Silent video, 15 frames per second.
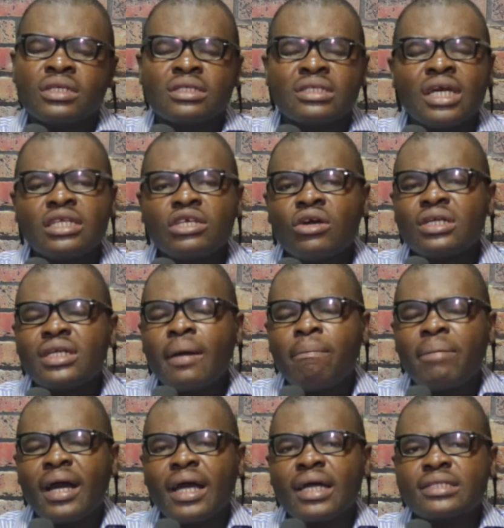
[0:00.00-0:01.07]
Then the other
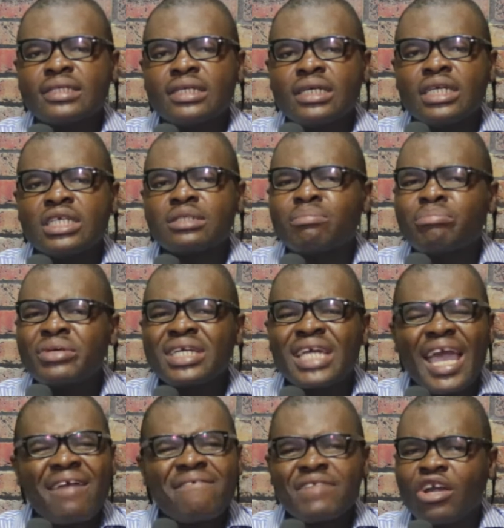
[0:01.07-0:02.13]
part is break
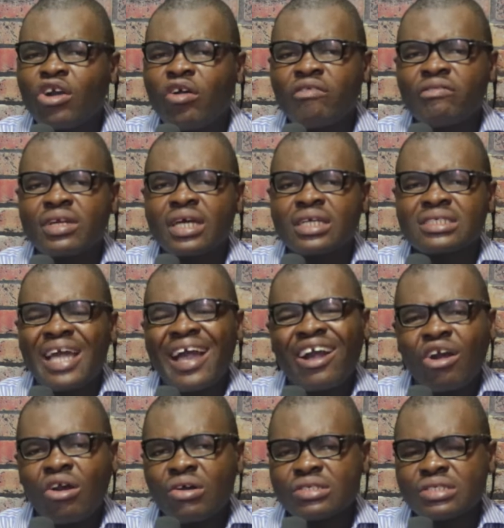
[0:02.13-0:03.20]
every covenant
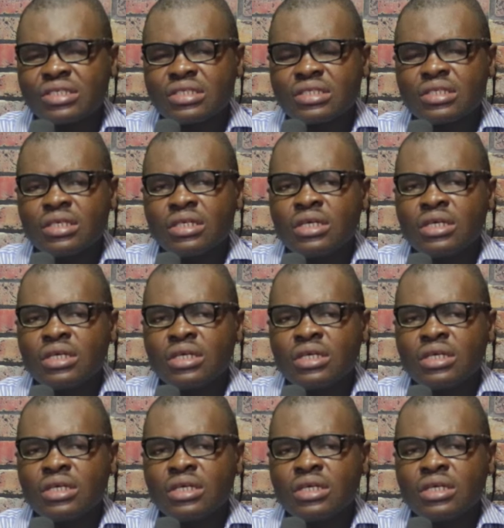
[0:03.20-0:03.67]
and curses.